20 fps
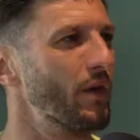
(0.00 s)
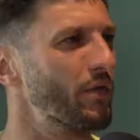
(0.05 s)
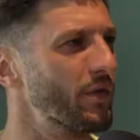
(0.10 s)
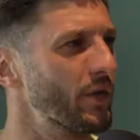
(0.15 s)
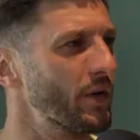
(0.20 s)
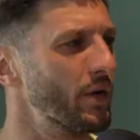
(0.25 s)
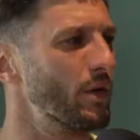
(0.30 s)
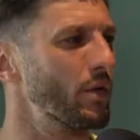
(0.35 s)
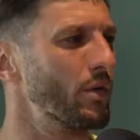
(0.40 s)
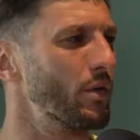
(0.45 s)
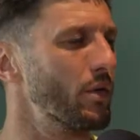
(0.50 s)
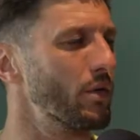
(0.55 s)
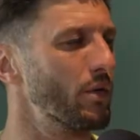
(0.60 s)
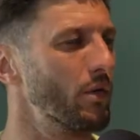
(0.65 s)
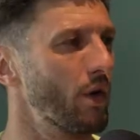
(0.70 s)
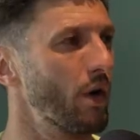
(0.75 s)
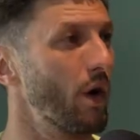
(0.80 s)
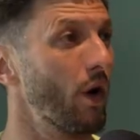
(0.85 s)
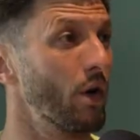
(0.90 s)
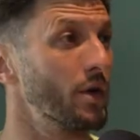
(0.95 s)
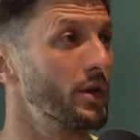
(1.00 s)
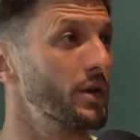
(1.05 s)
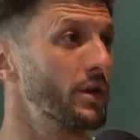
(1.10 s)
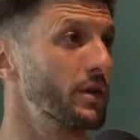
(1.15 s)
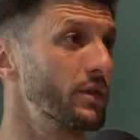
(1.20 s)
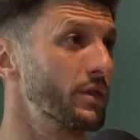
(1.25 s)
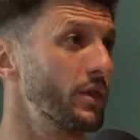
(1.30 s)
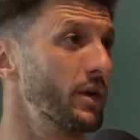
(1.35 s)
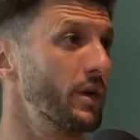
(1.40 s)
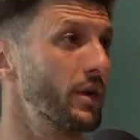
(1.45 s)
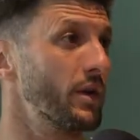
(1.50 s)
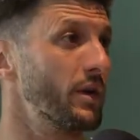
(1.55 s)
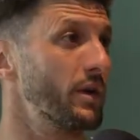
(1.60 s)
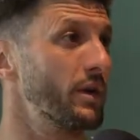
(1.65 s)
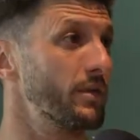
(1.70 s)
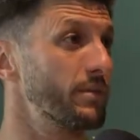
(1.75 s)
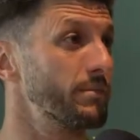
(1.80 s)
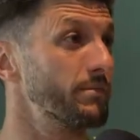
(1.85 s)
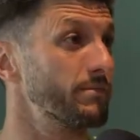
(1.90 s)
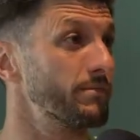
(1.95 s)
I feel honoured
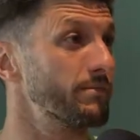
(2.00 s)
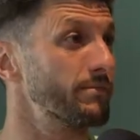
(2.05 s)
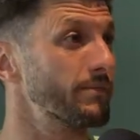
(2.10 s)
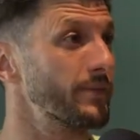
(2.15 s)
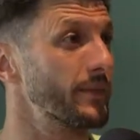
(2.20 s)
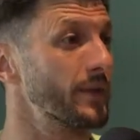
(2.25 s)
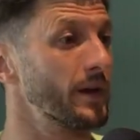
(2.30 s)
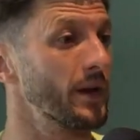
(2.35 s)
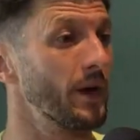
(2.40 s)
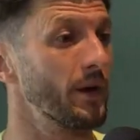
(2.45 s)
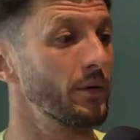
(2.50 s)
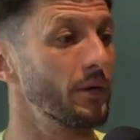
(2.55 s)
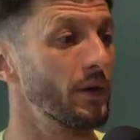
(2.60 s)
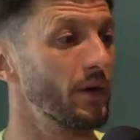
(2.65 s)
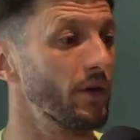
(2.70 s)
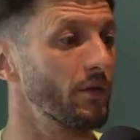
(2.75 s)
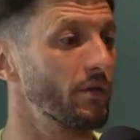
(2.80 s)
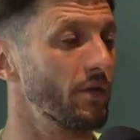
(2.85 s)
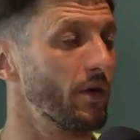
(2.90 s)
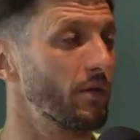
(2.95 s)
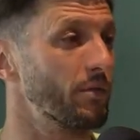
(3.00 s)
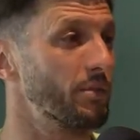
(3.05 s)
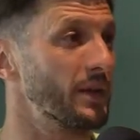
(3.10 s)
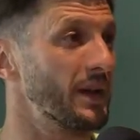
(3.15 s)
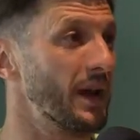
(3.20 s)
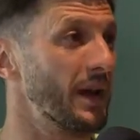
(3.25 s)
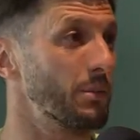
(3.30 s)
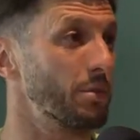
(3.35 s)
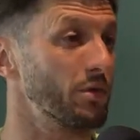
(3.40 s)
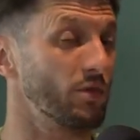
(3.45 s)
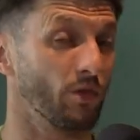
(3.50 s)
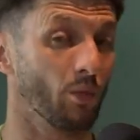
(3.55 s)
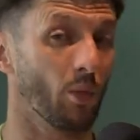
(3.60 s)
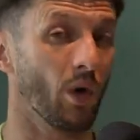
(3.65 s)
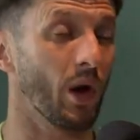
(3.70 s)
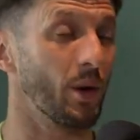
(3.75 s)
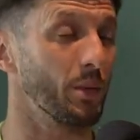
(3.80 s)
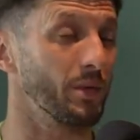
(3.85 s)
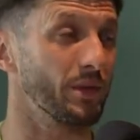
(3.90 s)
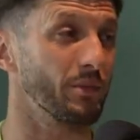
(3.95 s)
that I've been able to
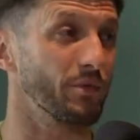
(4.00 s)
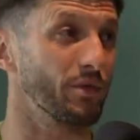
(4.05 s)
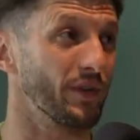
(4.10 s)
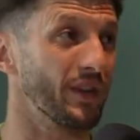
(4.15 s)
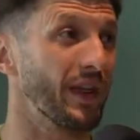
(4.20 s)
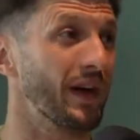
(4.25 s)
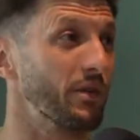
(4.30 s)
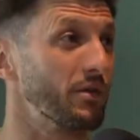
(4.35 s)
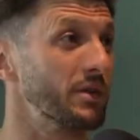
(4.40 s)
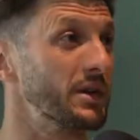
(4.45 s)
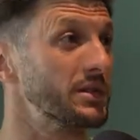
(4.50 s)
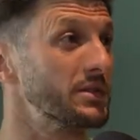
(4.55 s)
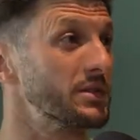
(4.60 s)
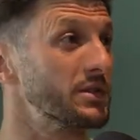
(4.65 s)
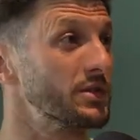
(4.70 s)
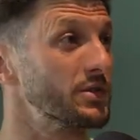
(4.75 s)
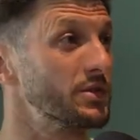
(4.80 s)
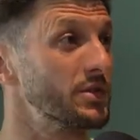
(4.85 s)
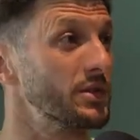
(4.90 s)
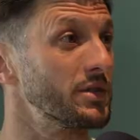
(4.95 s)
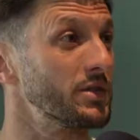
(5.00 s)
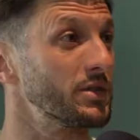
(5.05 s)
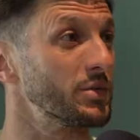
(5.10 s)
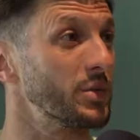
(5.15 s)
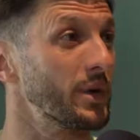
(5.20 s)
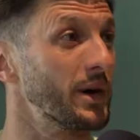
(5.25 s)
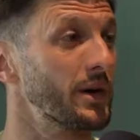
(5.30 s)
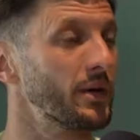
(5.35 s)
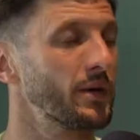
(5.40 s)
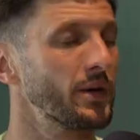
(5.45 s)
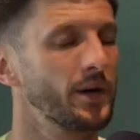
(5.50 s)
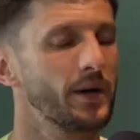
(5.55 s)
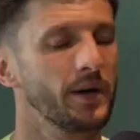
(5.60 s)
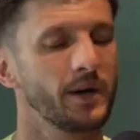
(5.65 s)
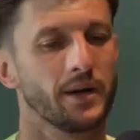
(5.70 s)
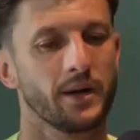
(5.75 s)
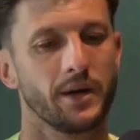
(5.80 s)
work with him for that reason as well.